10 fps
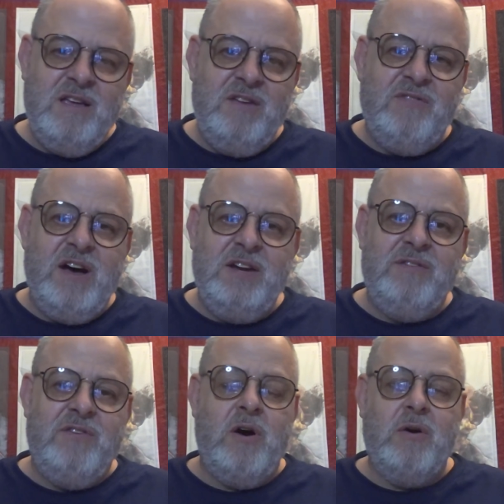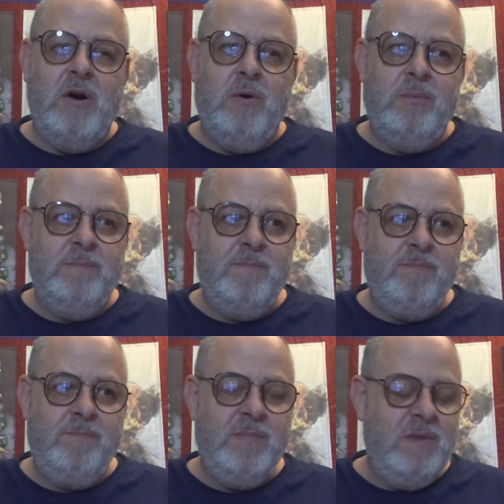Yvonne Navarro,
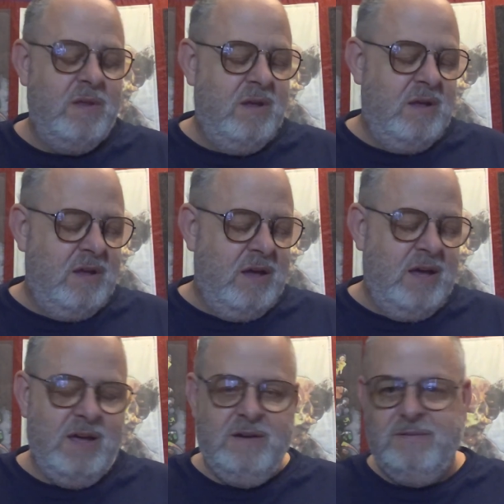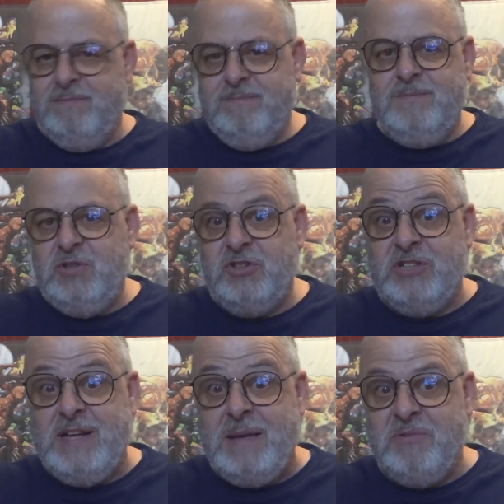and just
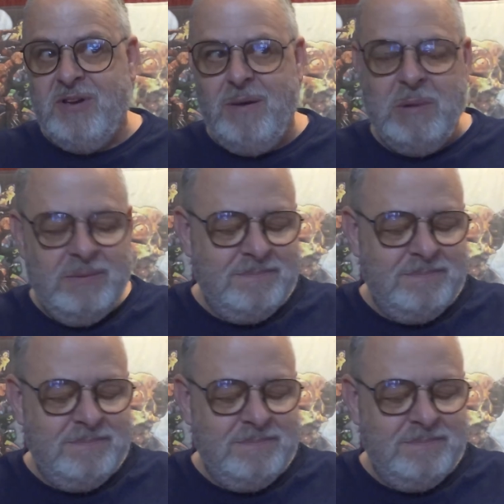to name some.